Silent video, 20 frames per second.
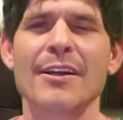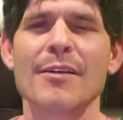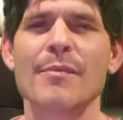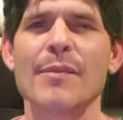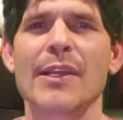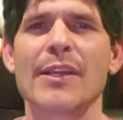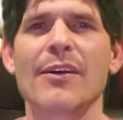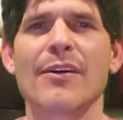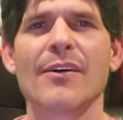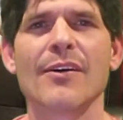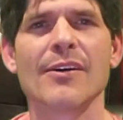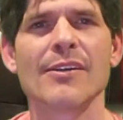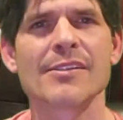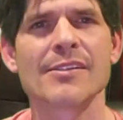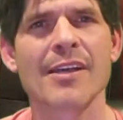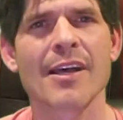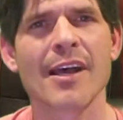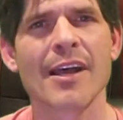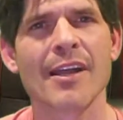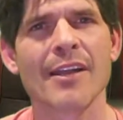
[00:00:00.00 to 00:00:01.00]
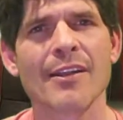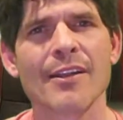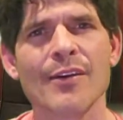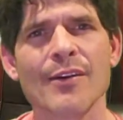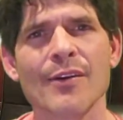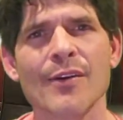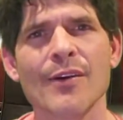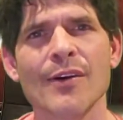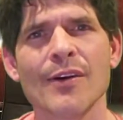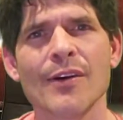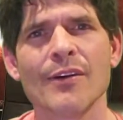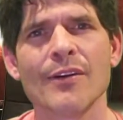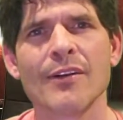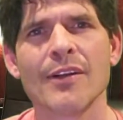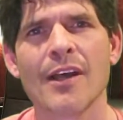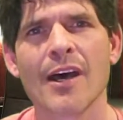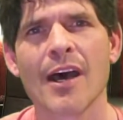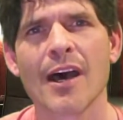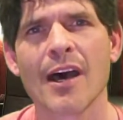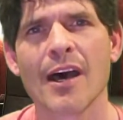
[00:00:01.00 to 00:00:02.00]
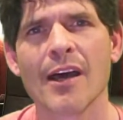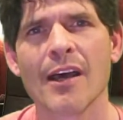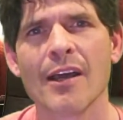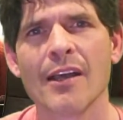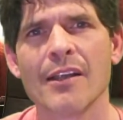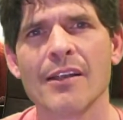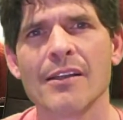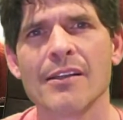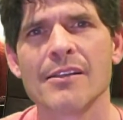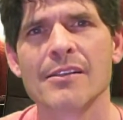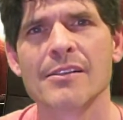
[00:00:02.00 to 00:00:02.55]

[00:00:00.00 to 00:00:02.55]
Because I know her heart.